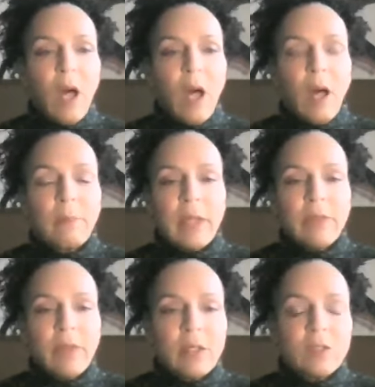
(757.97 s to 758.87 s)

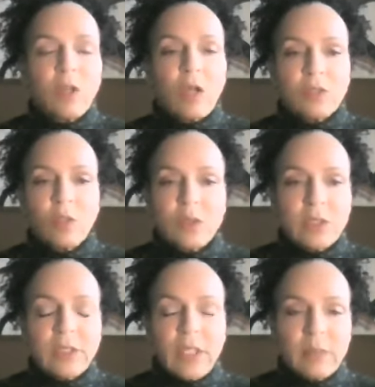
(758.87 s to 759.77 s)
And then there's also a
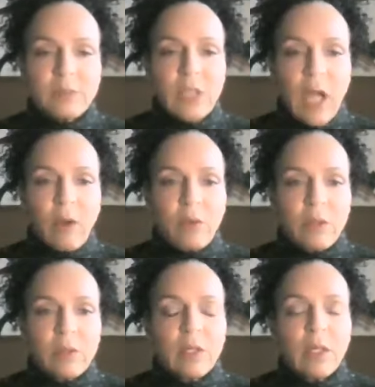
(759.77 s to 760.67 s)
steam
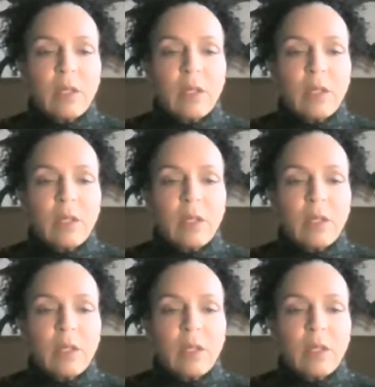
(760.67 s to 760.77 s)
shower.